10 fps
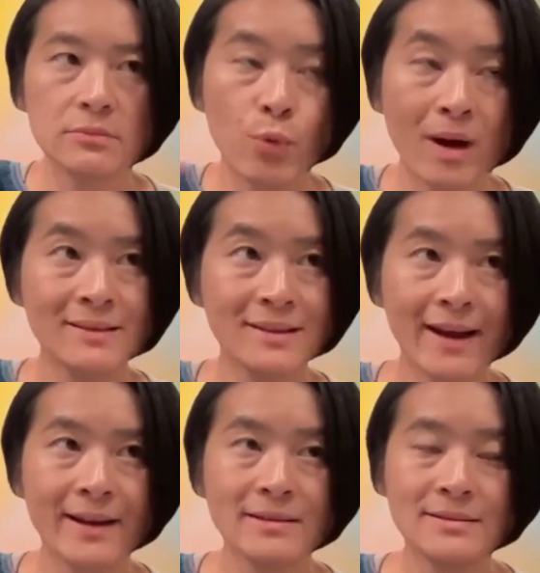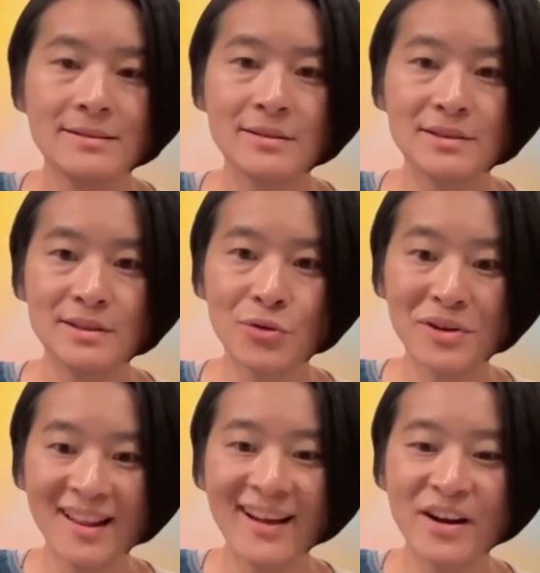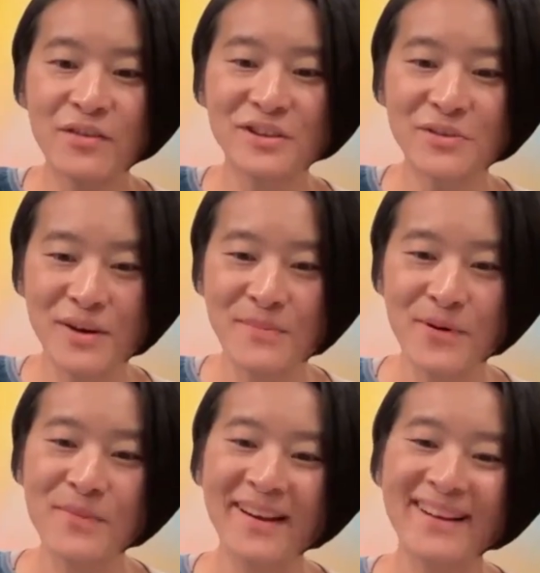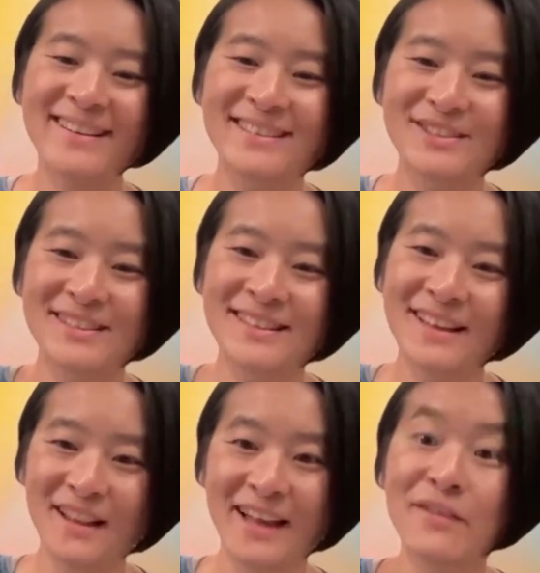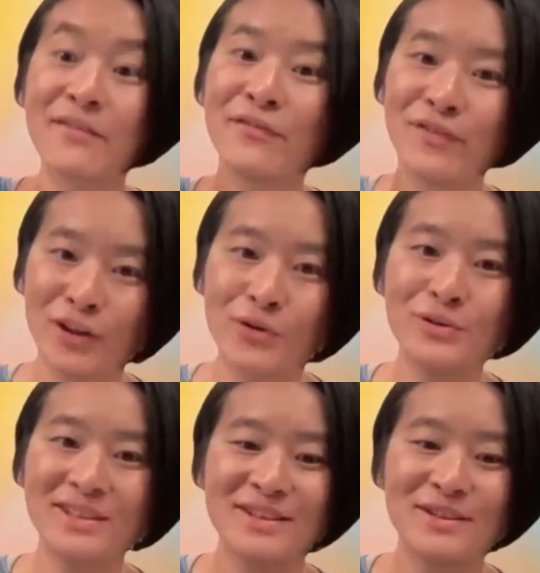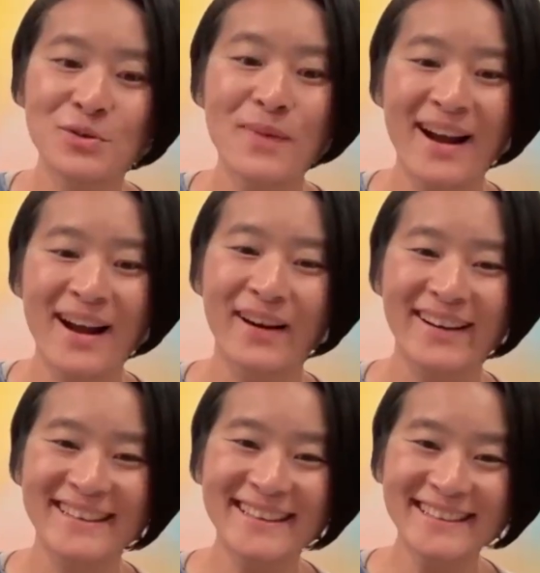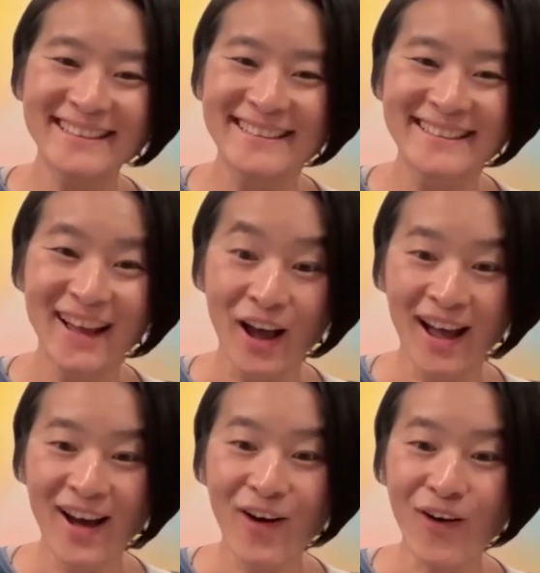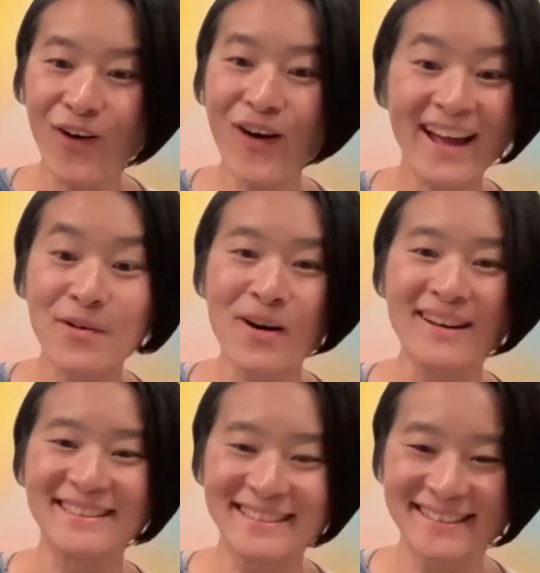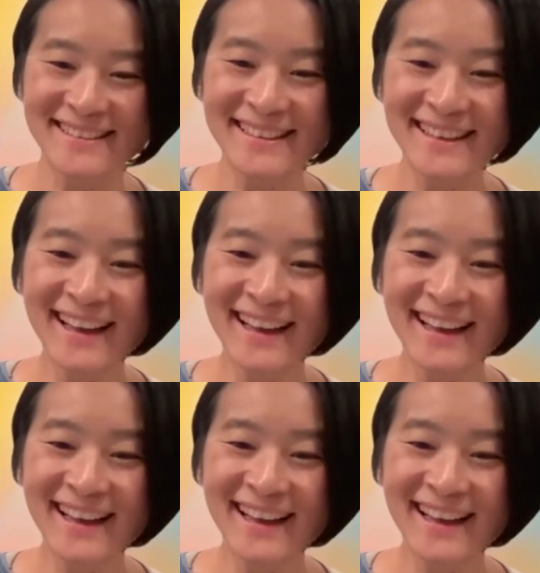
one night, the storyline of the Rainbow Maker just like flew into my awareness all at once.